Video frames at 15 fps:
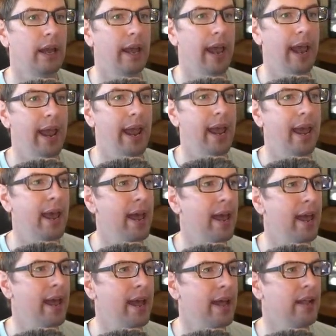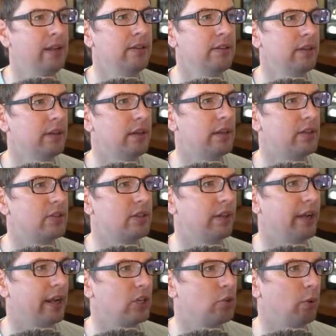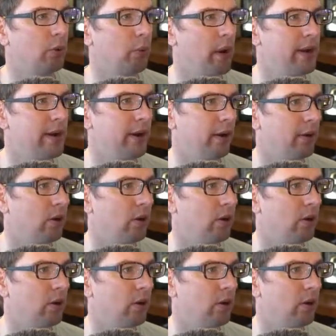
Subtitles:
And it's the next one right here.